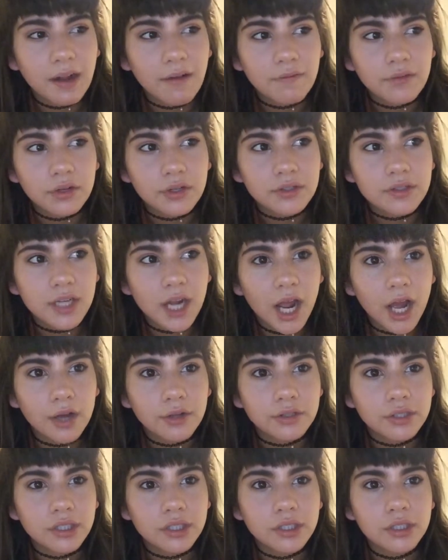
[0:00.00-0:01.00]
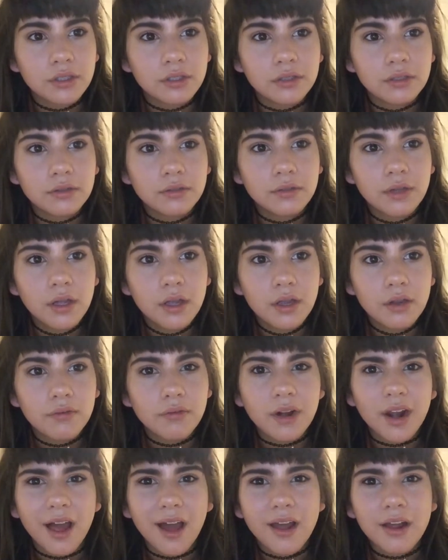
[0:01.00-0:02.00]
I've learned how to
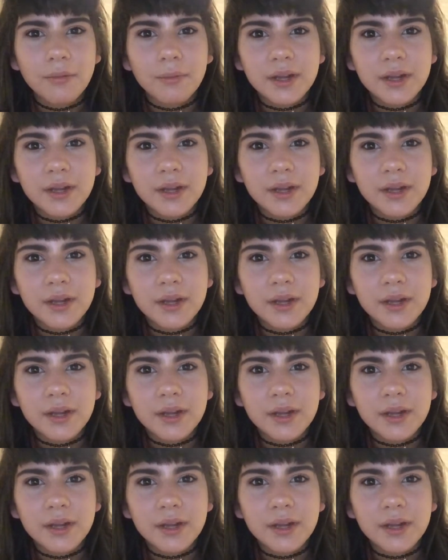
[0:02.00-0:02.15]
rely